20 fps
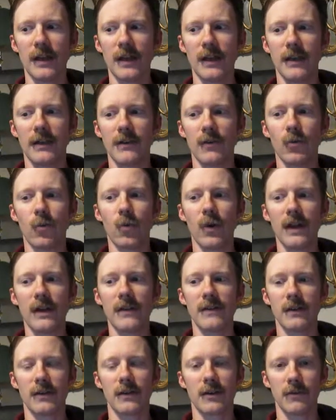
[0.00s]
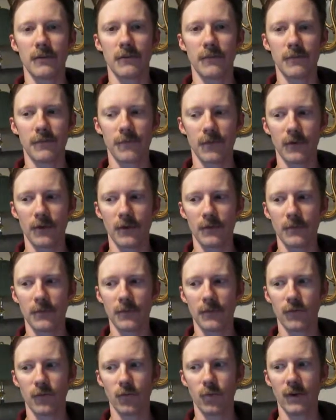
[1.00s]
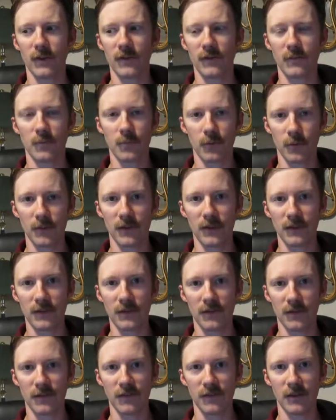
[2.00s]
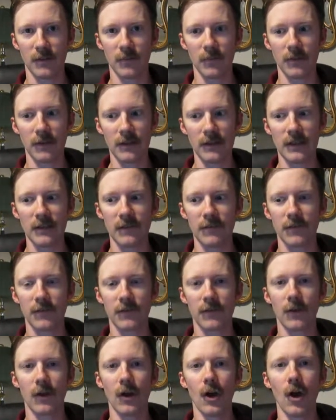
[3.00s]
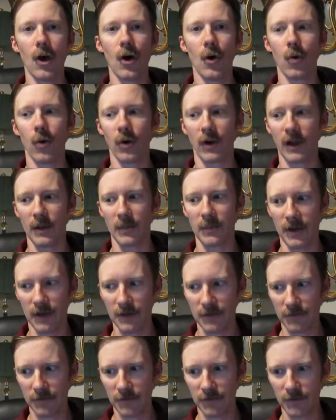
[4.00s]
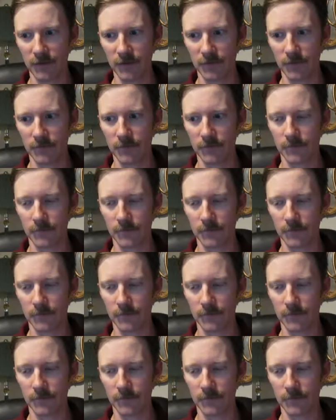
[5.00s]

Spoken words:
in a way that confirms one's pre-existing beliefs or hypotheses.